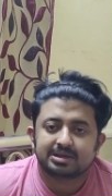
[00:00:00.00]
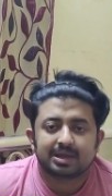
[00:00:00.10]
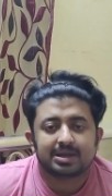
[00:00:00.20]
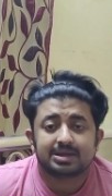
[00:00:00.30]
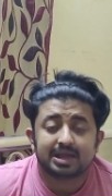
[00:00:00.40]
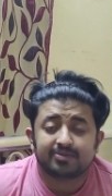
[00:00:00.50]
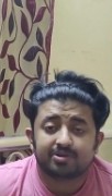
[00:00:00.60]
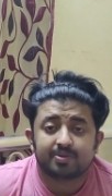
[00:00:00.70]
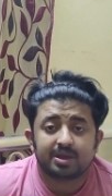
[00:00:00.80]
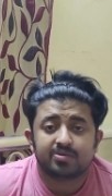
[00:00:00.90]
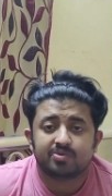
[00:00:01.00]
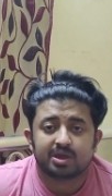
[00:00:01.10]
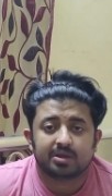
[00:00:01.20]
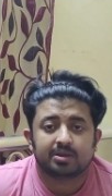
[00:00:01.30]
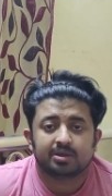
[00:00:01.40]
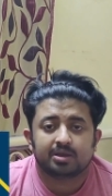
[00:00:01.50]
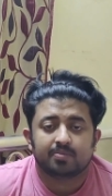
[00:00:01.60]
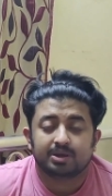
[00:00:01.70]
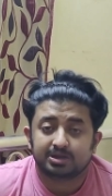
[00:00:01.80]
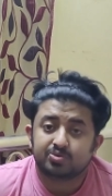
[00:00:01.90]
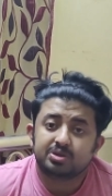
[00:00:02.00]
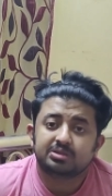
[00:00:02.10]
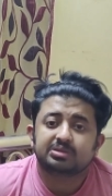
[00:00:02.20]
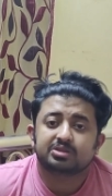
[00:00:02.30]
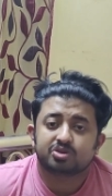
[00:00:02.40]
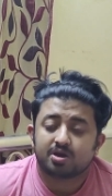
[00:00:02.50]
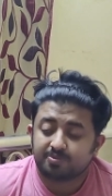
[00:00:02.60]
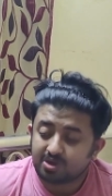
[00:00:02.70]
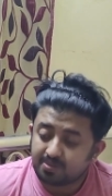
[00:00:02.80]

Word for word: they can take from anywhere, but you need the job.